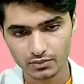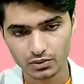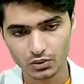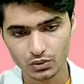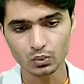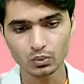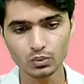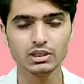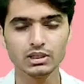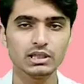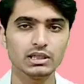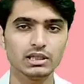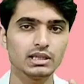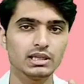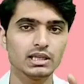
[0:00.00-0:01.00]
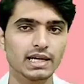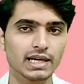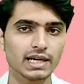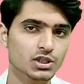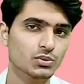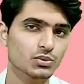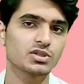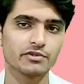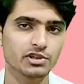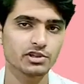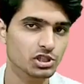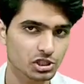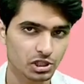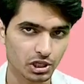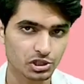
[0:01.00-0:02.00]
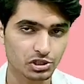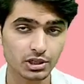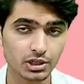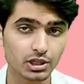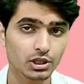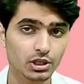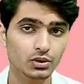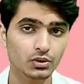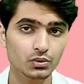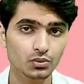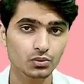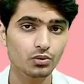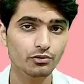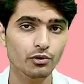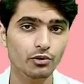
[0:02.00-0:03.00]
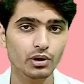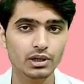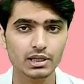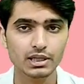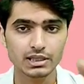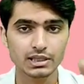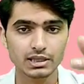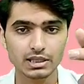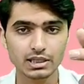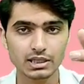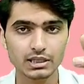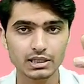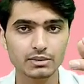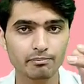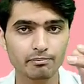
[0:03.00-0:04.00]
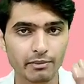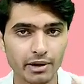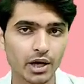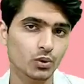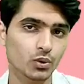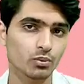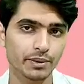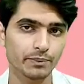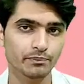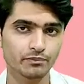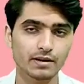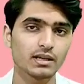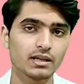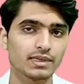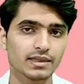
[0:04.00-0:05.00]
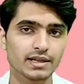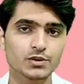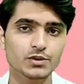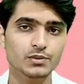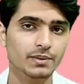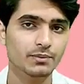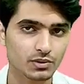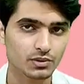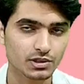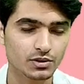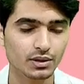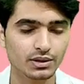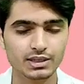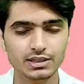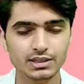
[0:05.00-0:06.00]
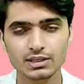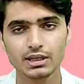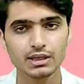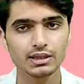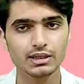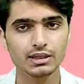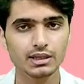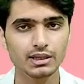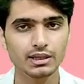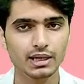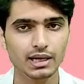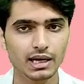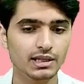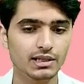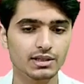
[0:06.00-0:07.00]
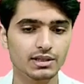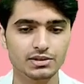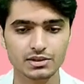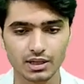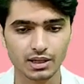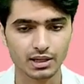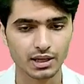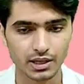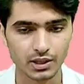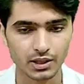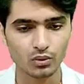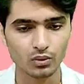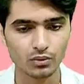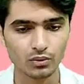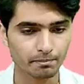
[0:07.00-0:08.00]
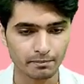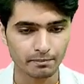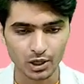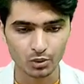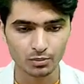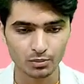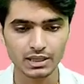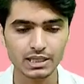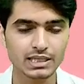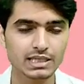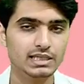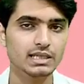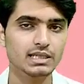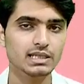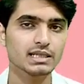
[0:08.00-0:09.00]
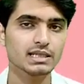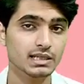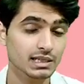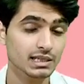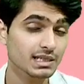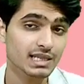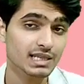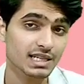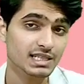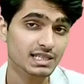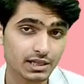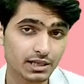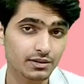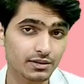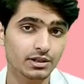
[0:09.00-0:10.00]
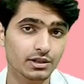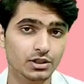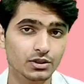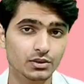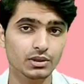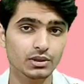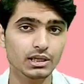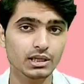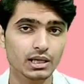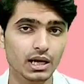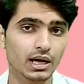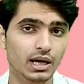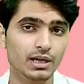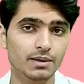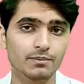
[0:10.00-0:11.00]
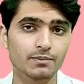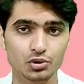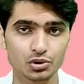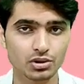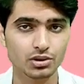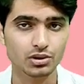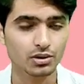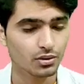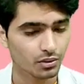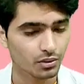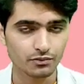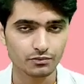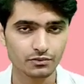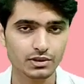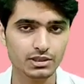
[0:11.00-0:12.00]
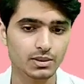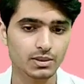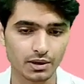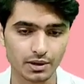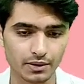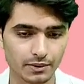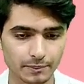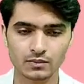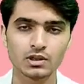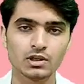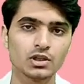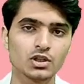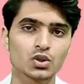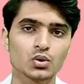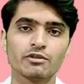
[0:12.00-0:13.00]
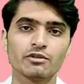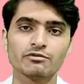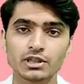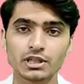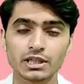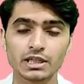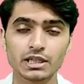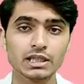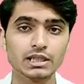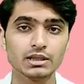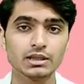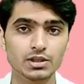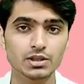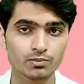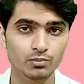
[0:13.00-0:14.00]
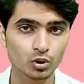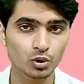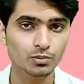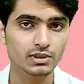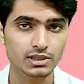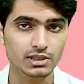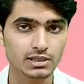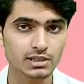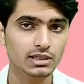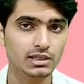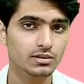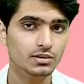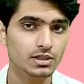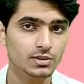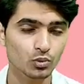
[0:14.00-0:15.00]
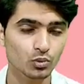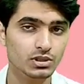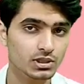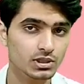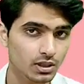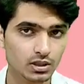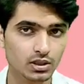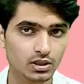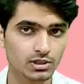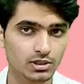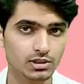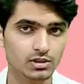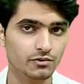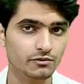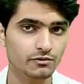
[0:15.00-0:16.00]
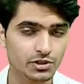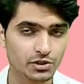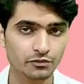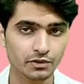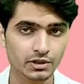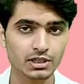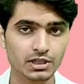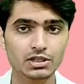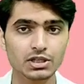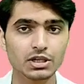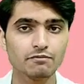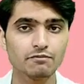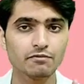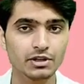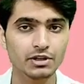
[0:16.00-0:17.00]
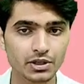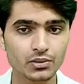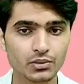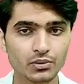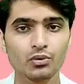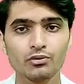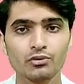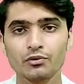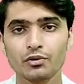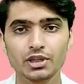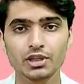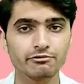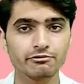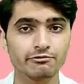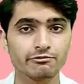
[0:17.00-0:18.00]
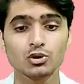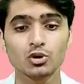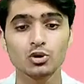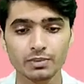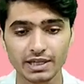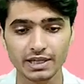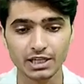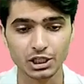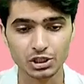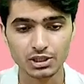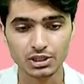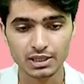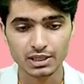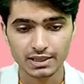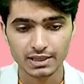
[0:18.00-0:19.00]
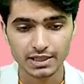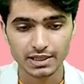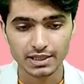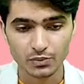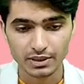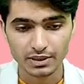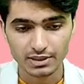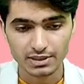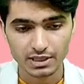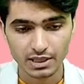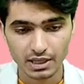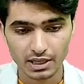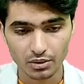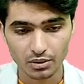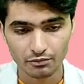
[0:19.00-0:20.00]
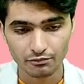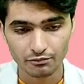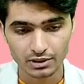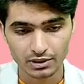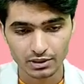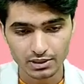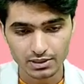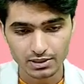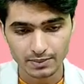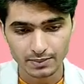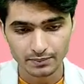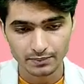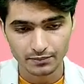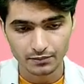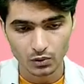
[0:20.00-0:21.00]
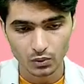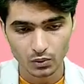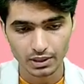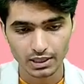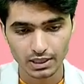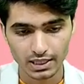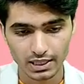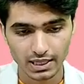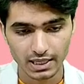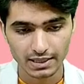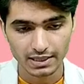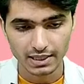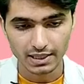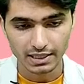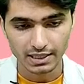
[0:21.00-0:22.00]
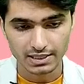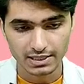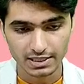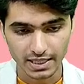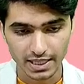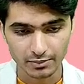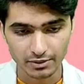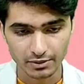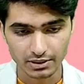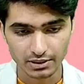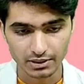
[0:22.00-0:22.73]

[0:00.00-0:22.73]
to the gastroesophageal junction to go for the myotomy. That's why the process called as the Heller's cardiomyotomy, since it is extended to the cardiac portion of the stomach here. So after cutting the smooth muscles, the smooth circular muscles of esophagus, we need to go for the fundoplication. That's why this is the area of fundus, okay, and that is wrapped